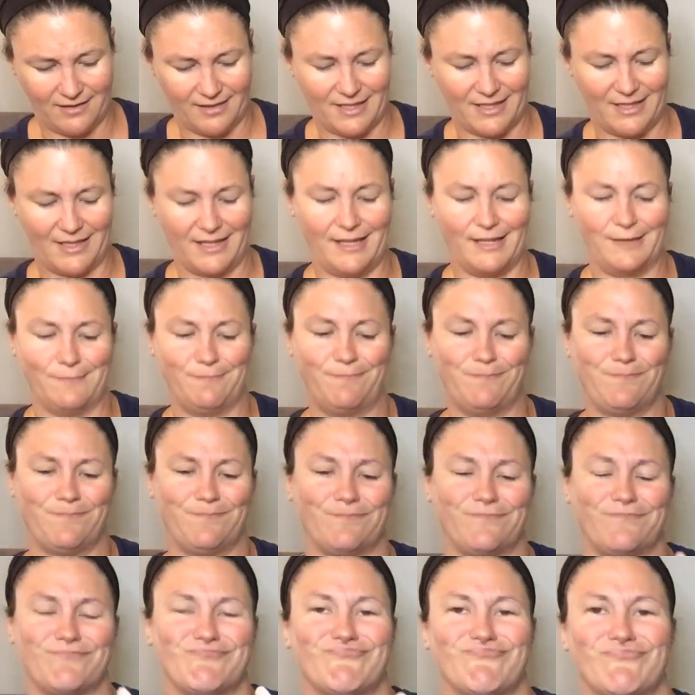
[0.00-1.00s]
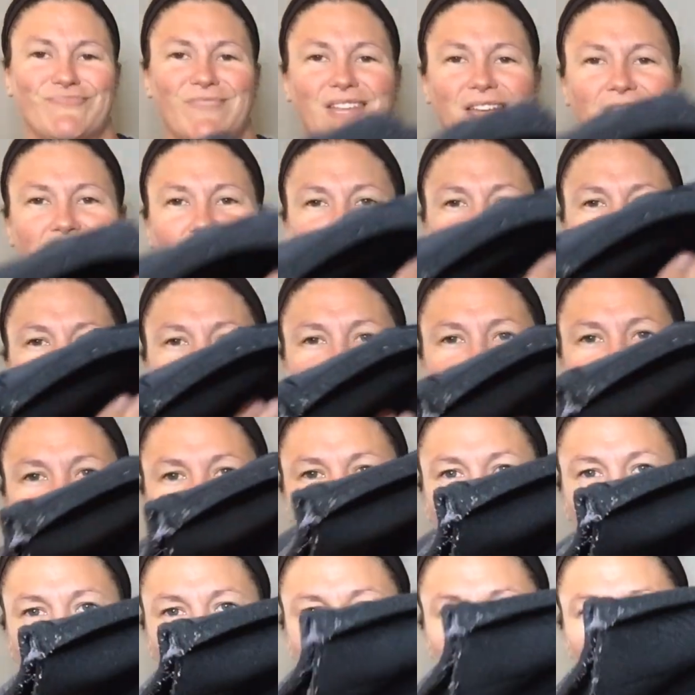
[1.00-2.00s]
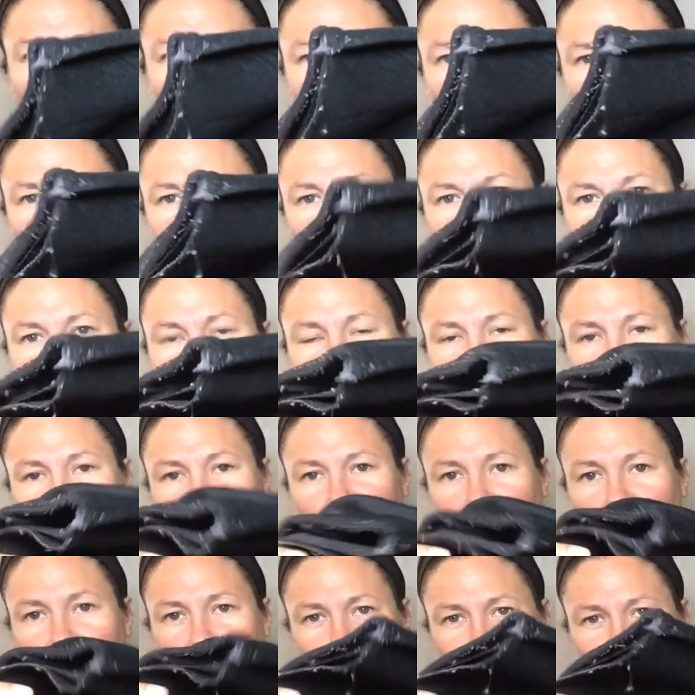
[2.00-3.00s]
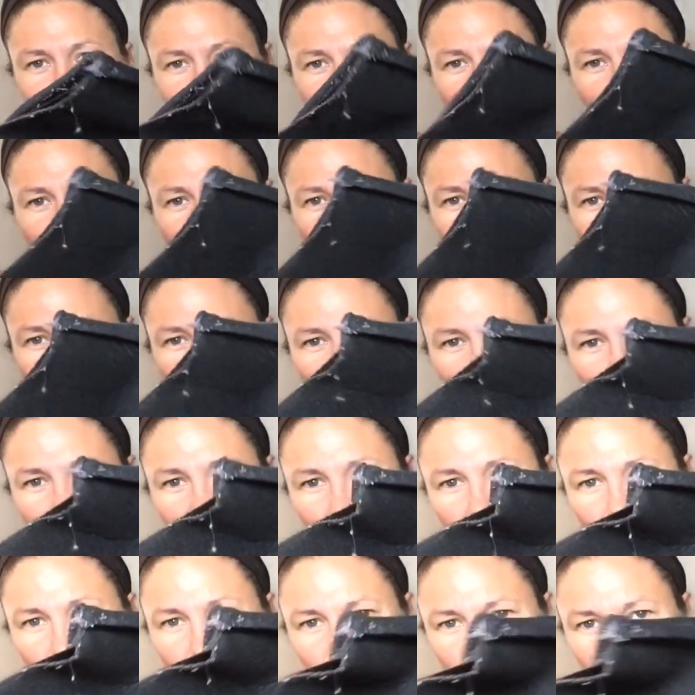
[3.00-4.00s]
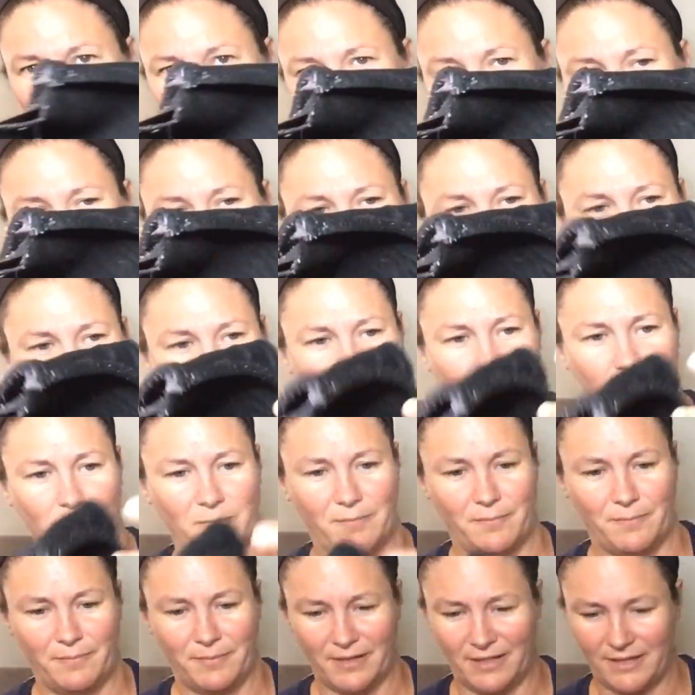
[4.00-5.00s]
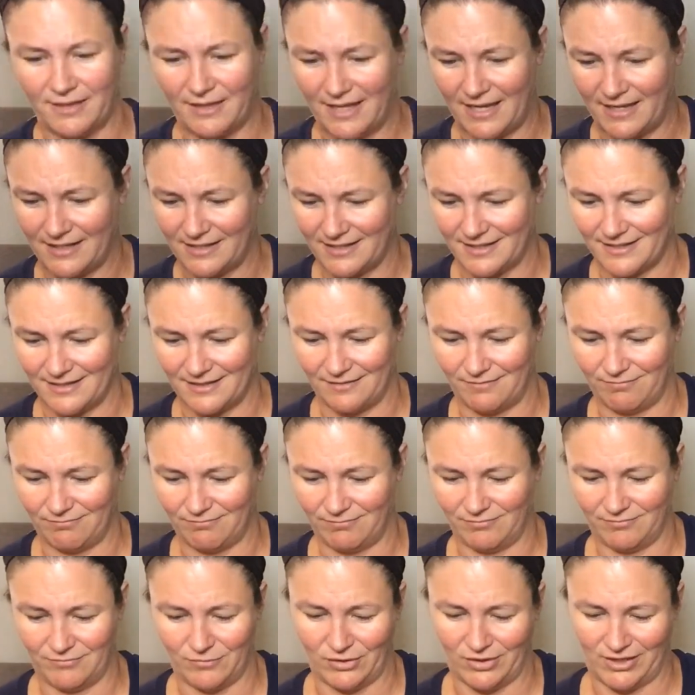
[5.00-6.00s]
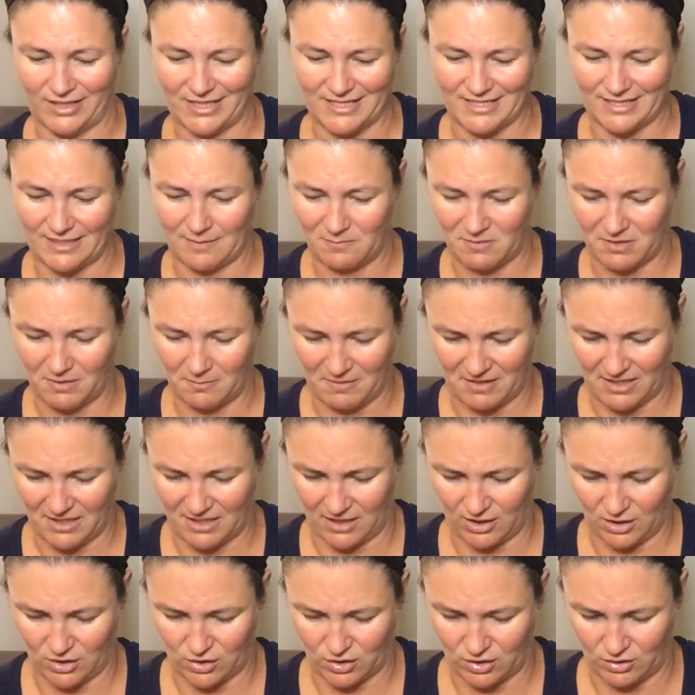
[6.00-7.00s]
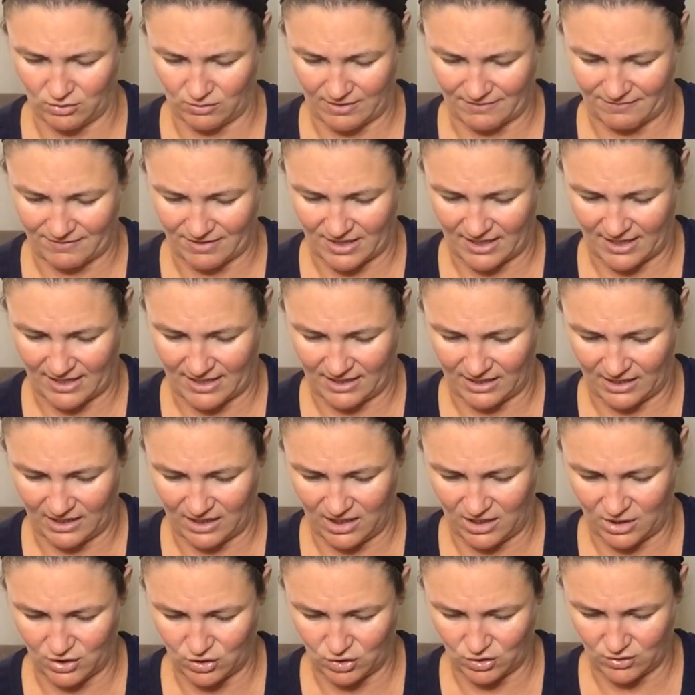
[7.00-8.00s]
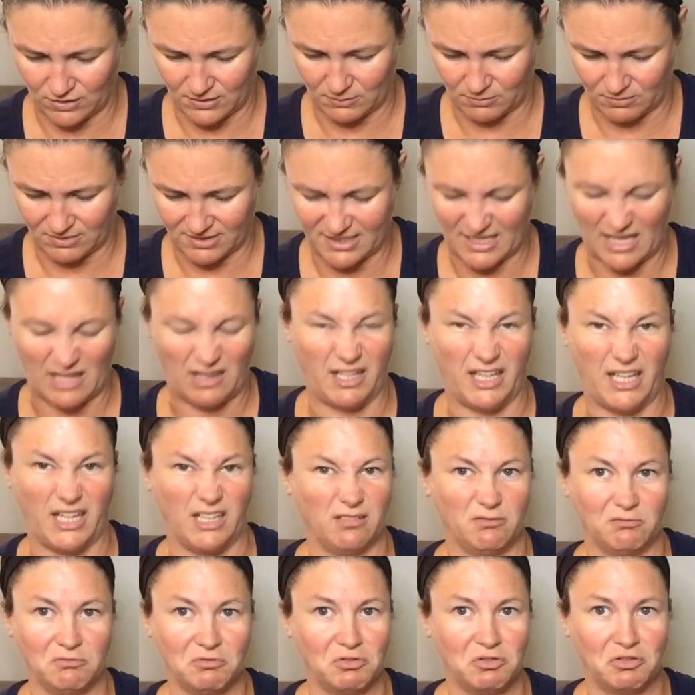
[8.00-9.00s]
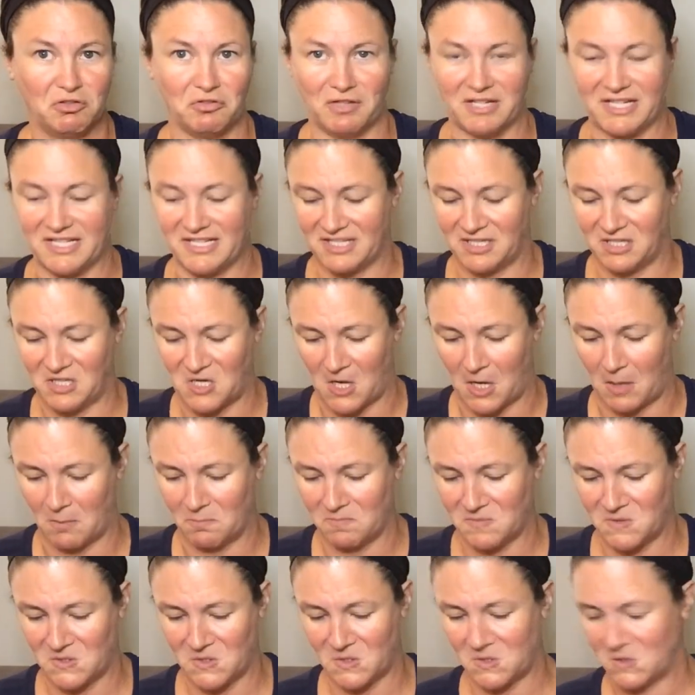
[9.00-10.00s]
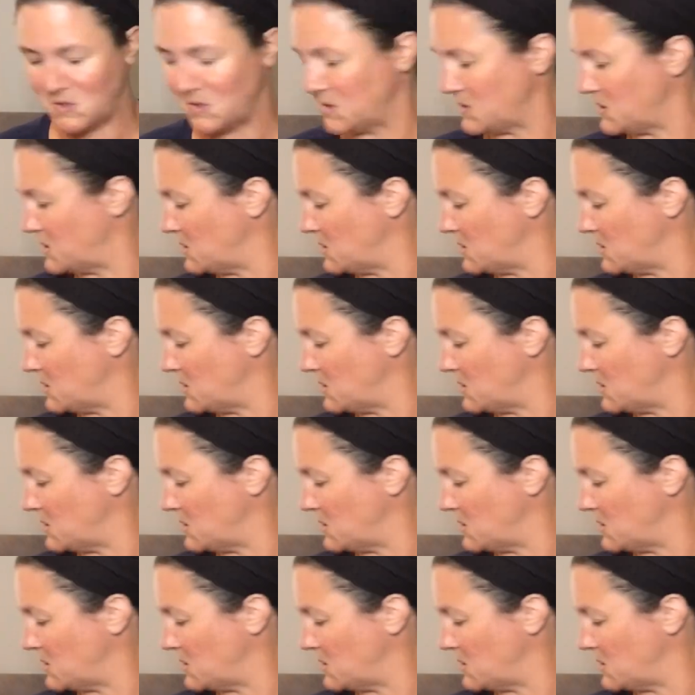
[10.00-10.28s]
The, the cups can get really creased, but that doesn't really seem to be an issue. I've not had any issues with selling creased cups,